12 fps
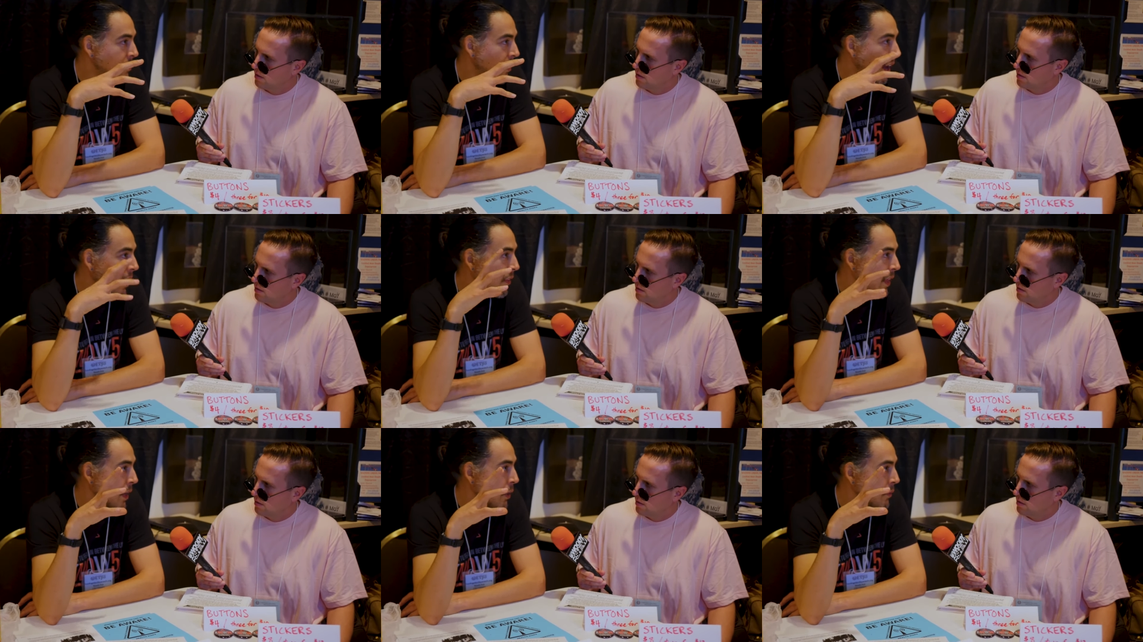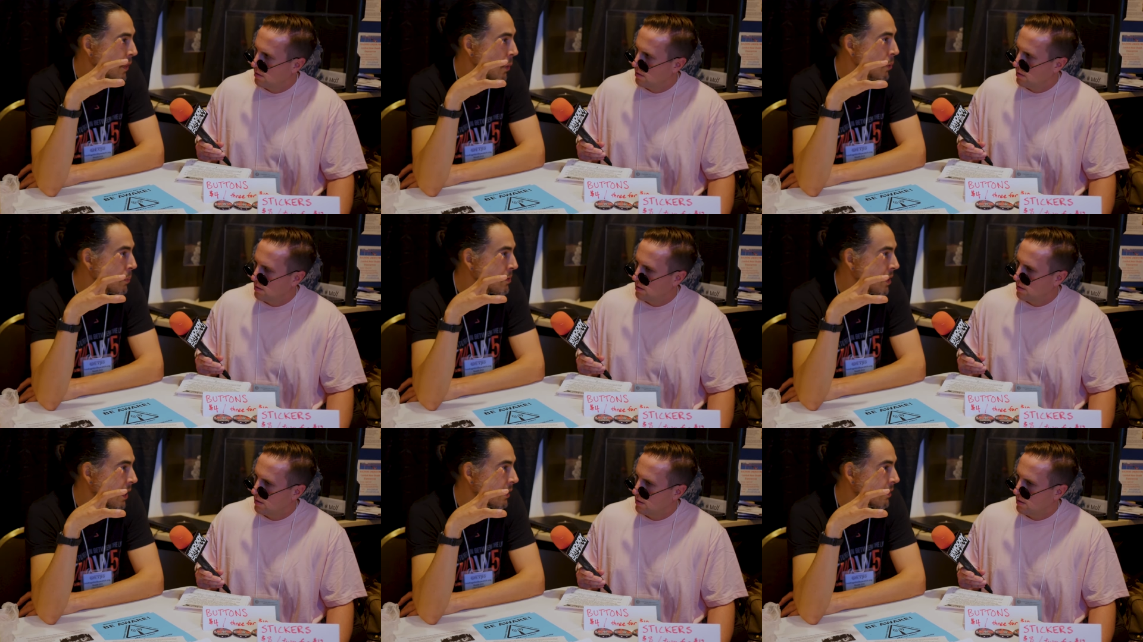Speaker 1: to how they would
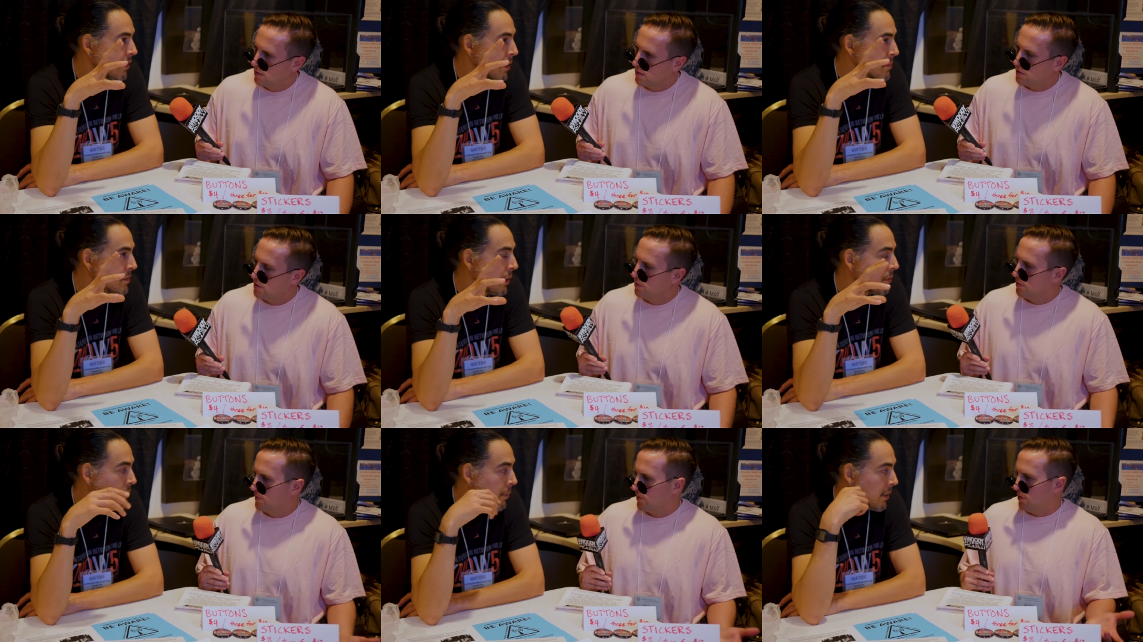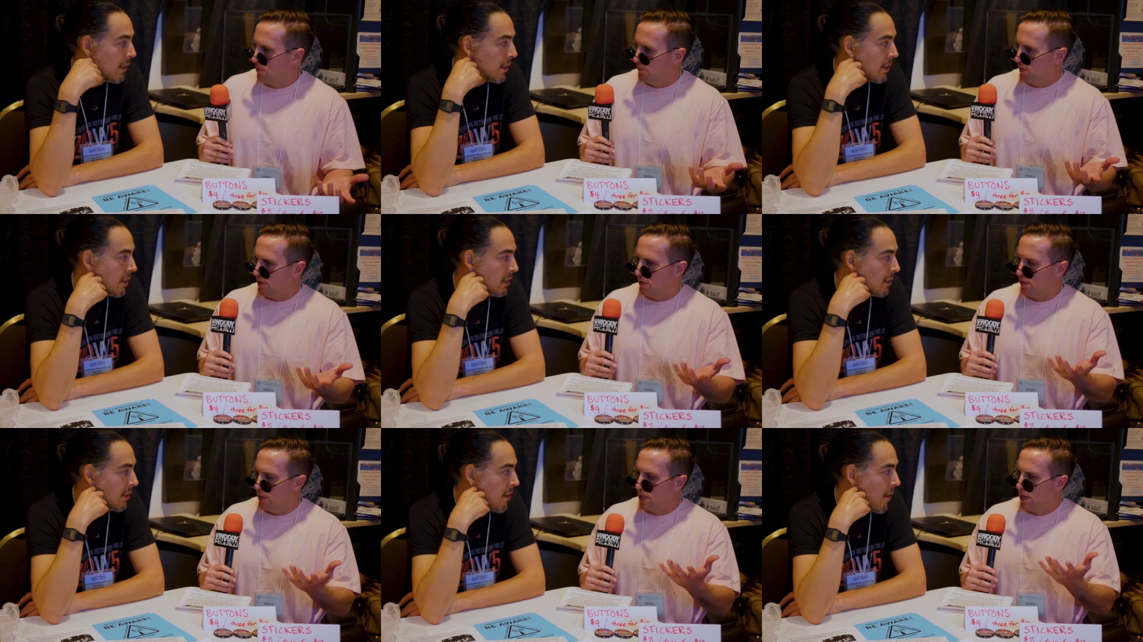protect
Speaker 2: themselves from it. You'd
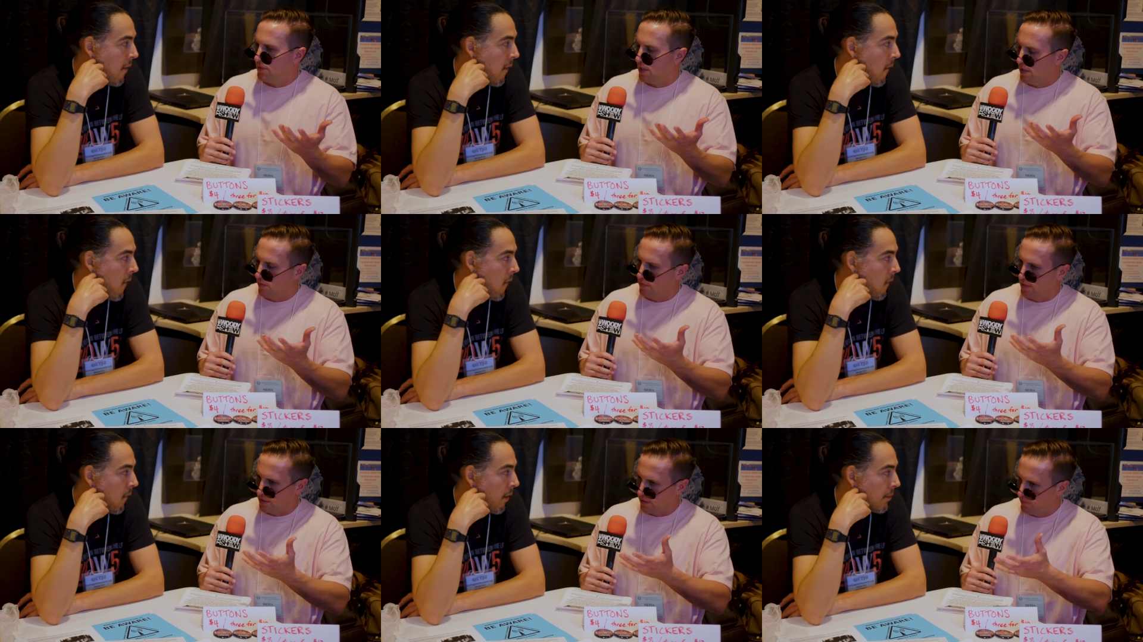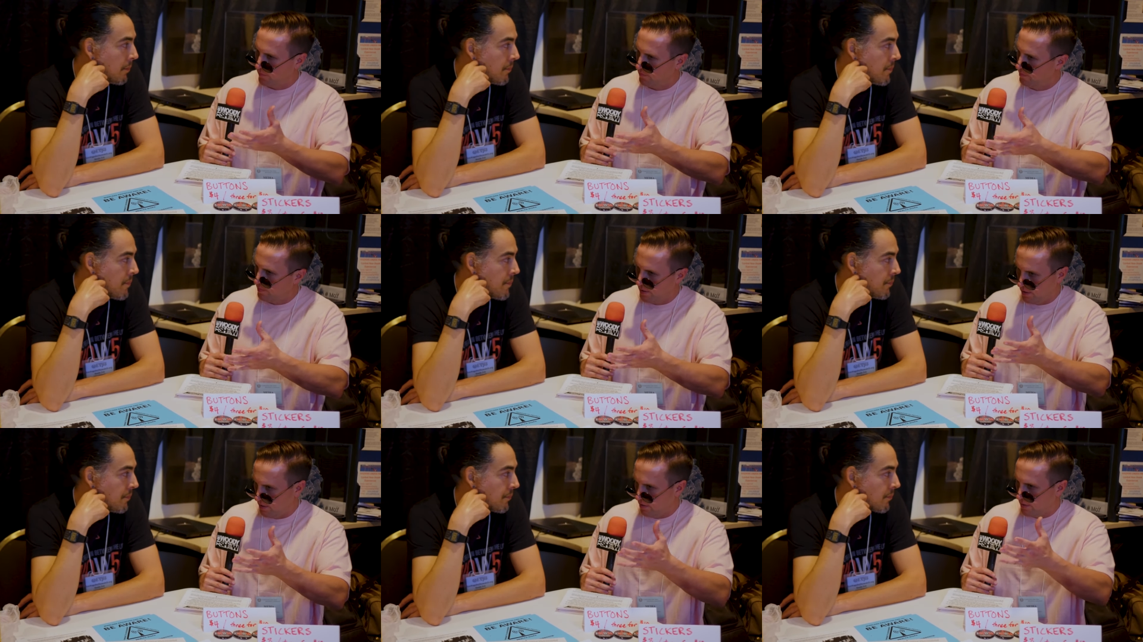figure they'd have to have like
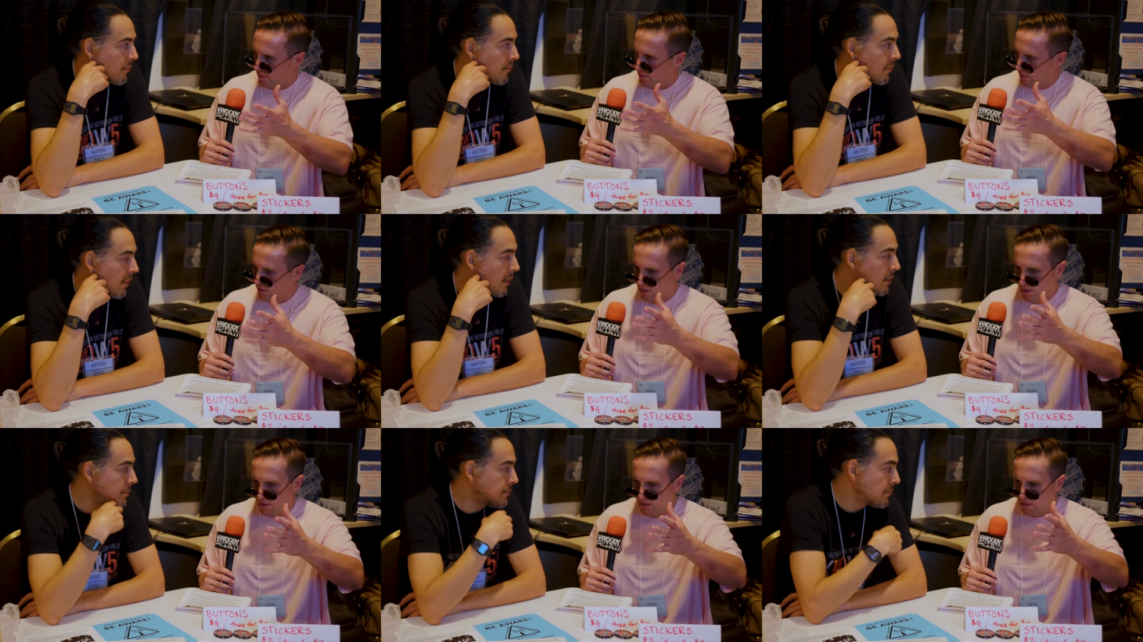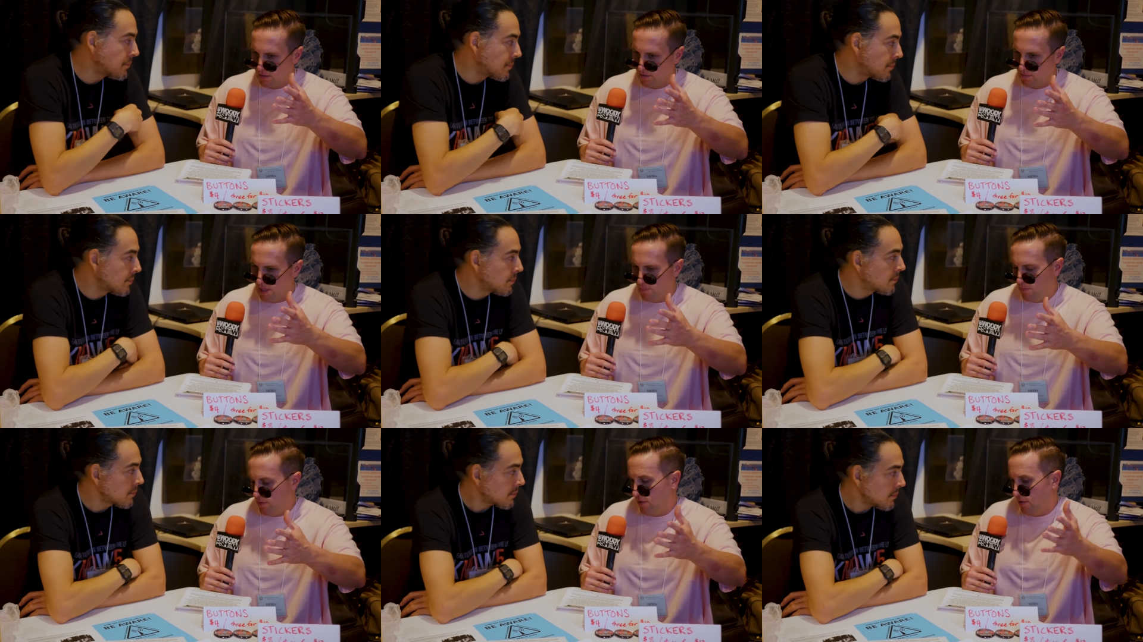either
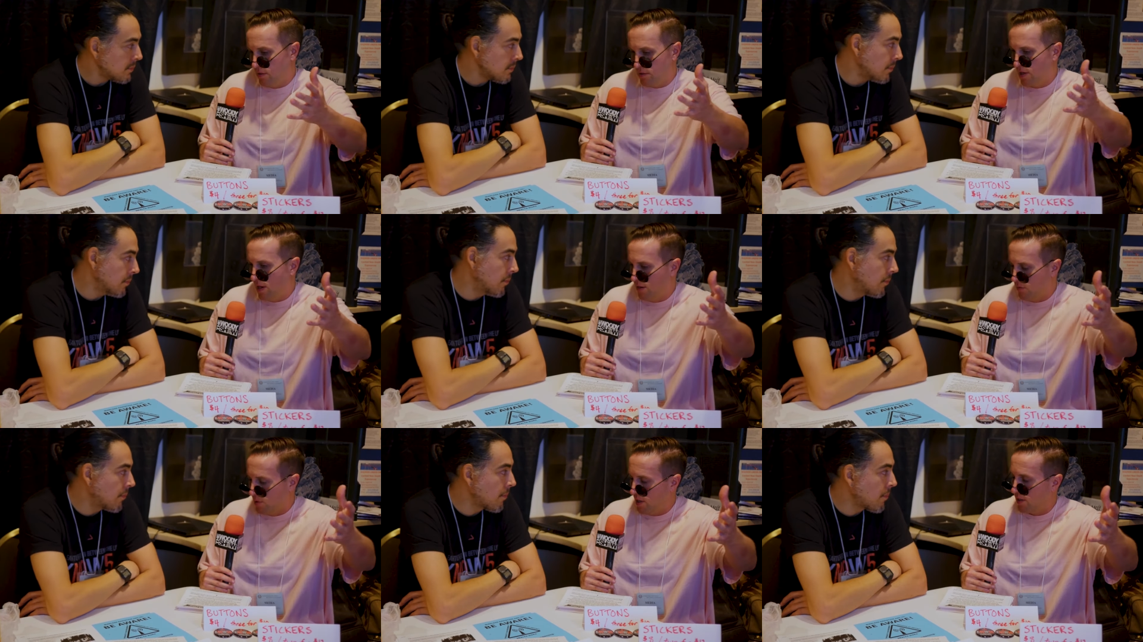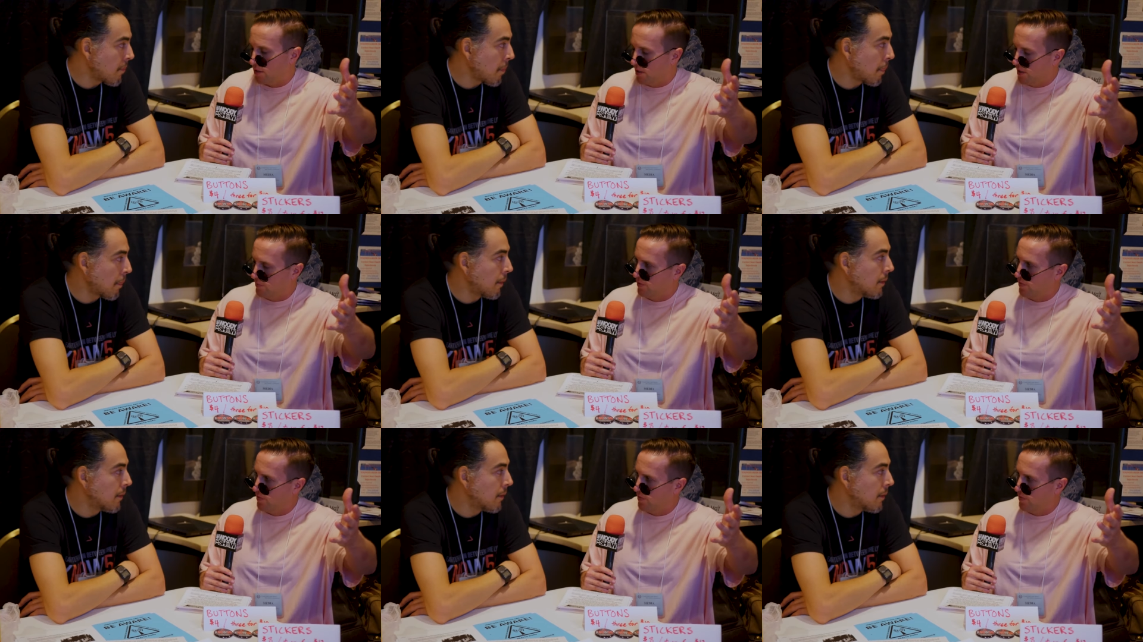you can't have a bodyguard for